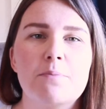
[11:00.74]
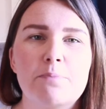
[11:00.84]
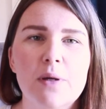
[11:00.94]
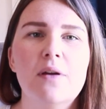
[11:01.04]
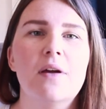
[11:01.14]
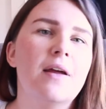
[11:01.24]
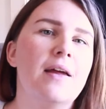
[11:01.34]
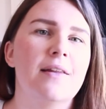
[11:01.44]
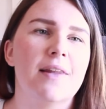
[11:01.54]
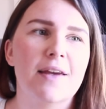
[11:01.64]
b,
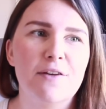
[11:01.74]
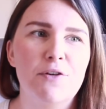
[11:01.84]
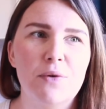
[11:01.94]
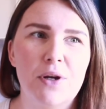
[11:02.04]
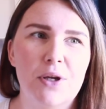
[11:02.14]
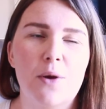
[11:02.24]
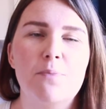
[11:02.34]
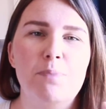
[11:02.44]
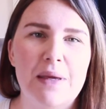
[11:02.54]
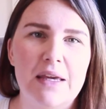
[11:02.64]
like if you're going to
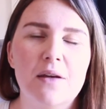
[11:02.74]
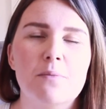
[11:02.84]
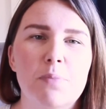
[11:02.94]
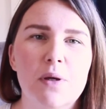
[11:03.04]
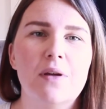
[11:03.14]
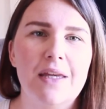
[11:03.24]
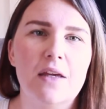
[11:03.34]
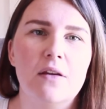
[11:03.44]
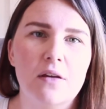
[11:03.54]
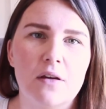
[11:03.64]
go big,
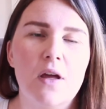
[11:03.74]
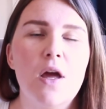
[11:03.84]
b-i-g,